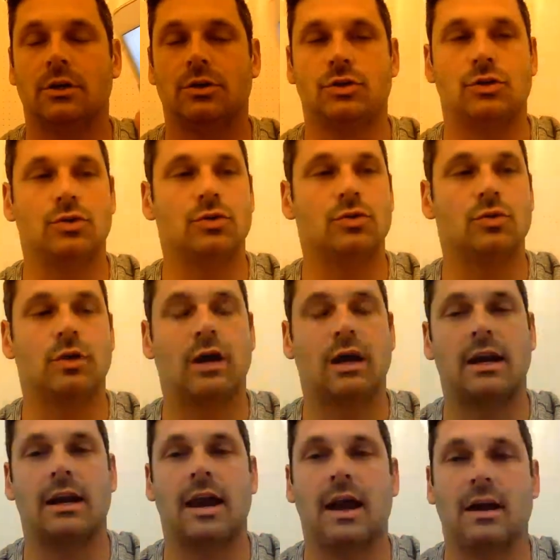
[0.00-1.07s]
to
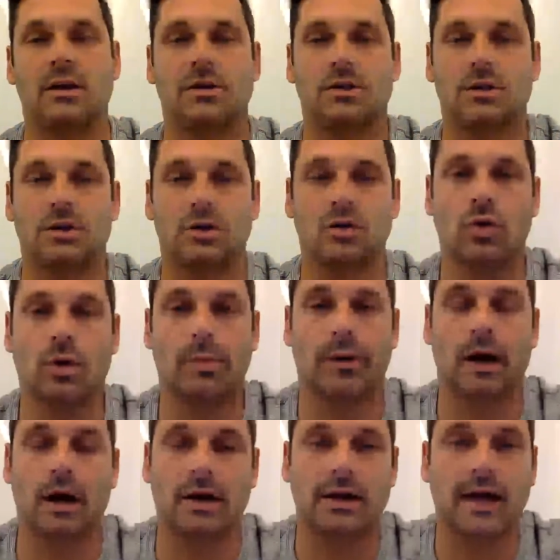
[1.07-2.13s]
connect your
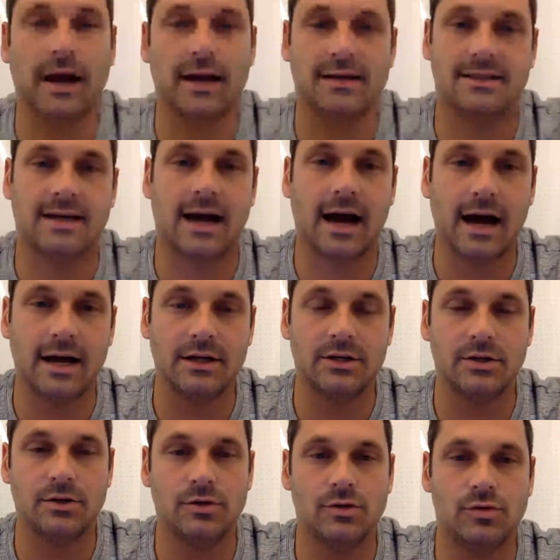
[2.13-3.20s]
podcast to
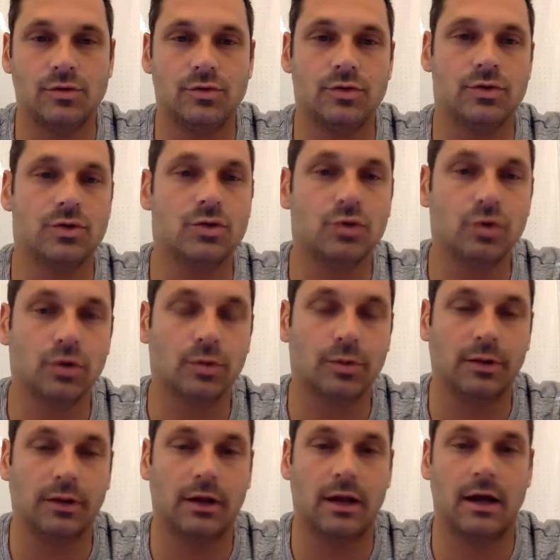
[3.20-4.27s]
iTunes, Google
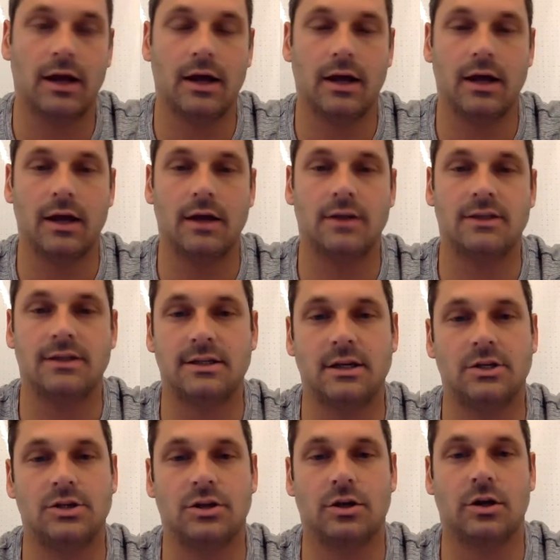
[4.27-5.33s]
Play,
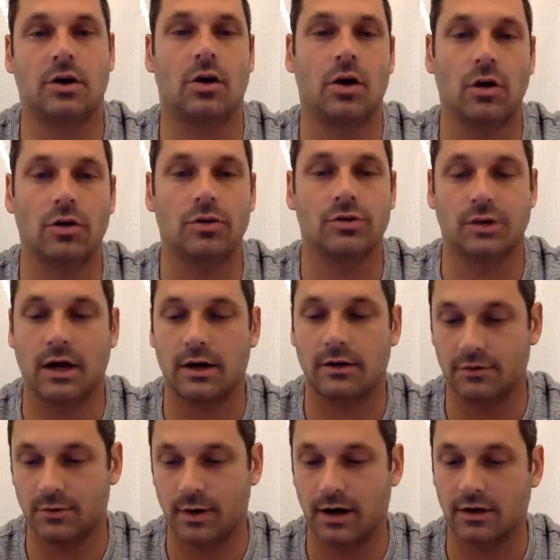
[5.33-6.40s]
Stitcher, all those kind of
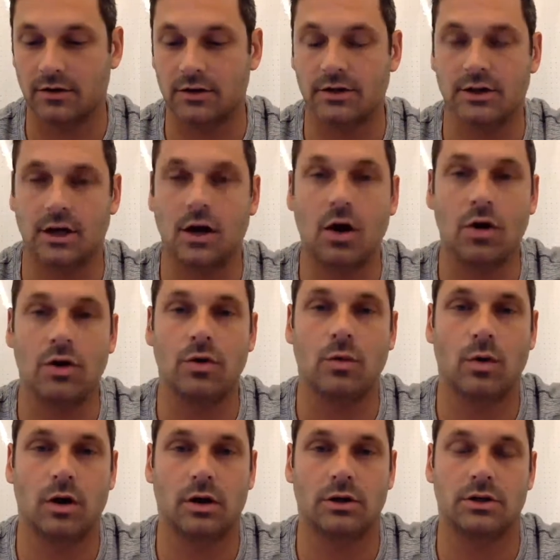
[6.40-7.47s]
directories. I know you
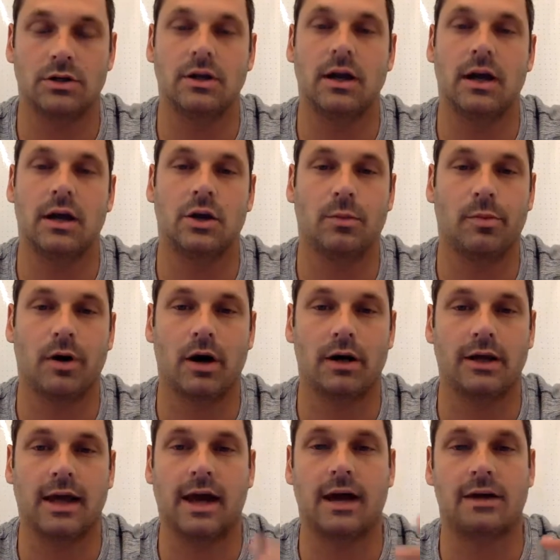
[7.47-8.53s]
want to get your
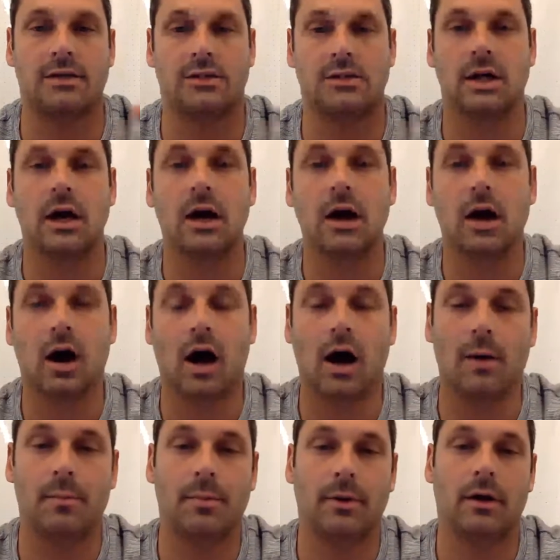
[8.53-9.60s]
podcast
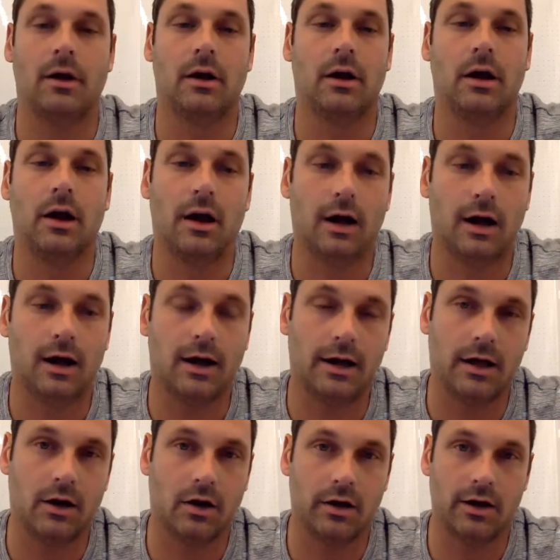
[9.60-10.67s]
up
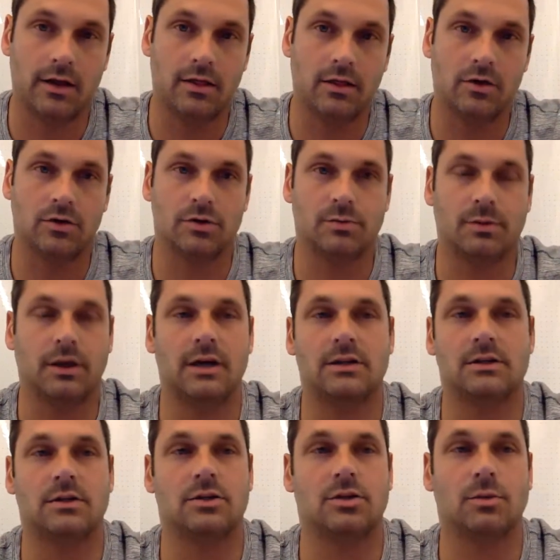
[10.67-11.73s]
and in those
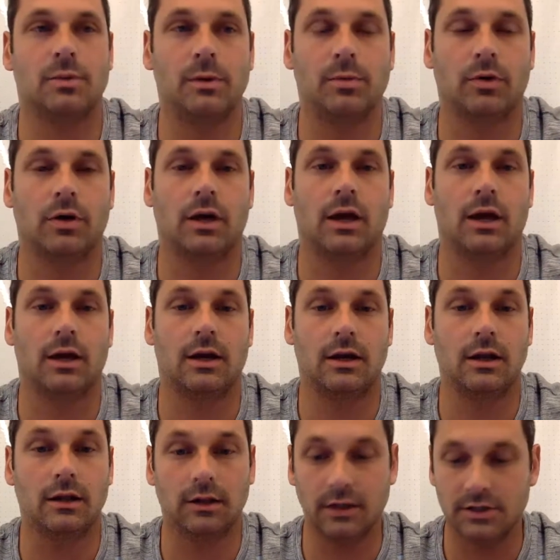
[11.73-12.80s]
places so people can
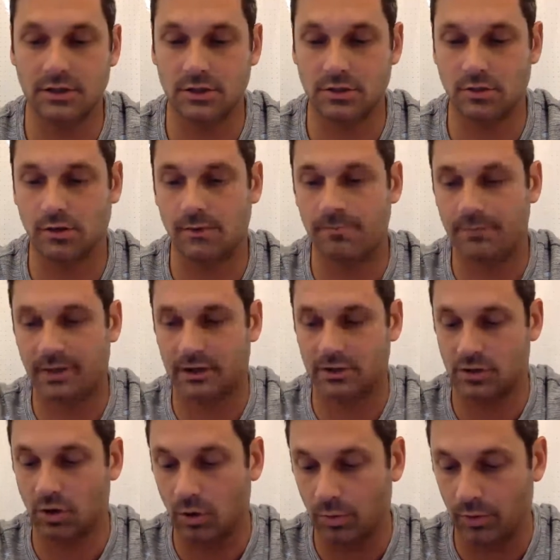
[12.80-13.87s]
listen to them. That's
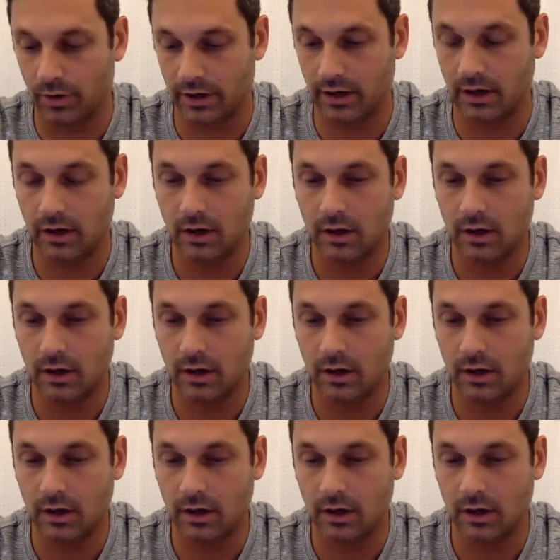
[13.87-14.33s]
the whole point.